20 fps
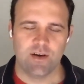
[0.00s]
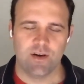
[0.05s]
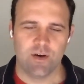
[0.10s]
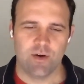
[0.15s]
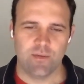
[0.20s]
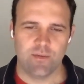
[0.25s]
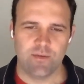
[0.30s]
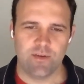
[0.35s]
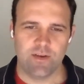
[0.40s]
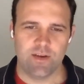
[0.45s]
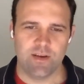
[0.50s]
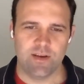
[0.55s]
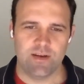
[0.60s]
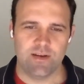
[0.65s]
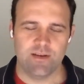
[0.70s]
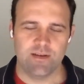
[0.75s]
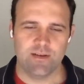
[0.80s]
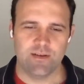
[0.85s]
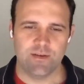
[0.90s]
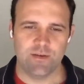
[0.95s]
Hopefully,
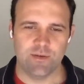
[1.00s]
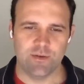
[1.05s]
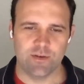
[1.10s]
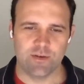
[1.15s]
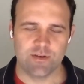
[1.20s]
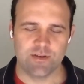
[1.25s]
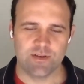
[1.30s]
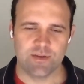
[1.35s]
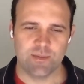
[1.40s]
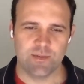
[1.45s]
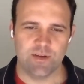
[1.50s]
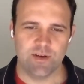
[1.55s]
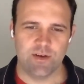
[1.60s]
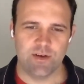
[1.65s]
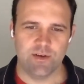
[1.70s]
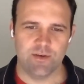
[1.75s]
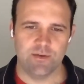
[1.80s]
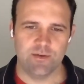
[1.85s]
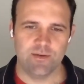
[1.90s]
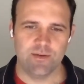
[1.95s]
you learned something
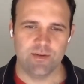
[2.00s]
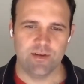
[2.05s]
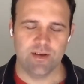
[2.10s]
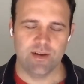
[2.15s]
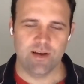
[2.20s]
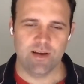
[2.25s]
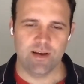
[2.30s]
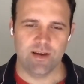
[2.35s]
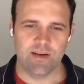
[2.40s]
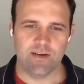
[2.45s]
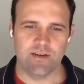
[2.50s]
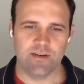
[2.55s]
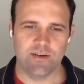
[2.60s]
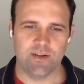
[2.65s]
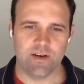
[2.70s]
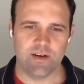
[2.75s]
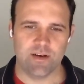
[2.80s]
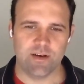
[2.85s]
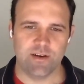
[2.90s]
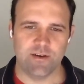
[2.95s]
new, and good
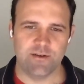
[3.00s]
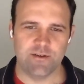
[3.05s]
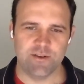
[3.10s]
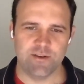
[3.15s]
luck in your